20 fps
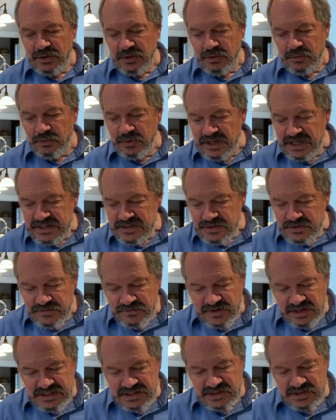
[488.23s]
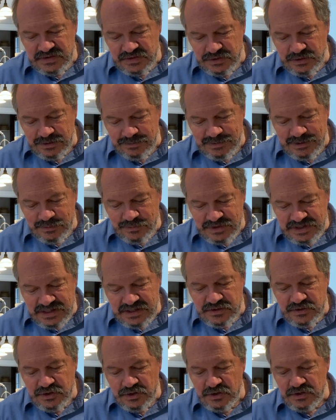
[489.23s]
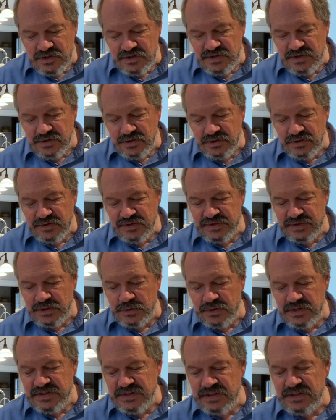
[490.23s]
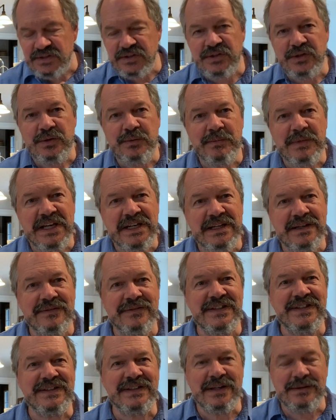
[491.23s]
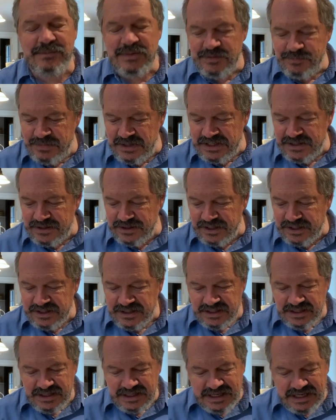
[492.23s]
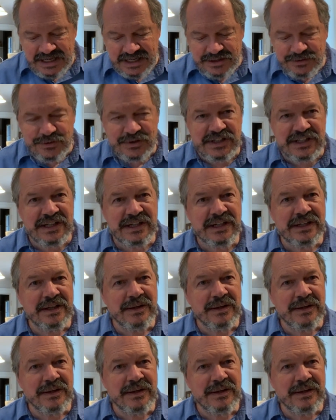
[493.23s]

What I do find disturbing within church circles, though, is that too many of us can be bitter, angry,